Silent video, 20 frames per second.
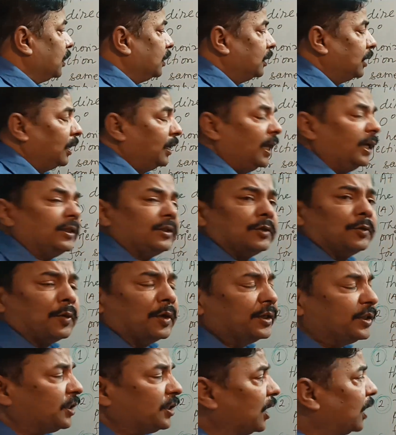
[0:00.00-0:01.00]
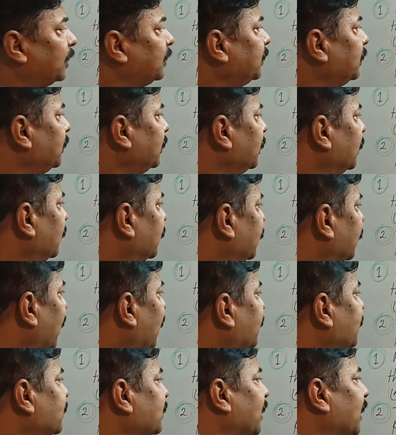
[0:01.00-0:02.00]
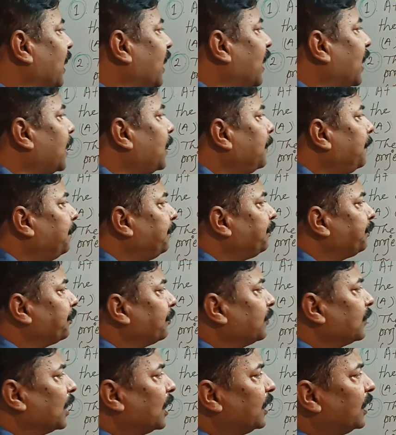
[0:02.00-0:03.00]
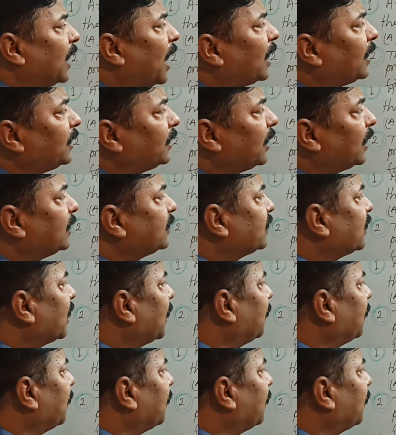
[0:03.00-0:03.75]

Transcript: The next question that is here, that tells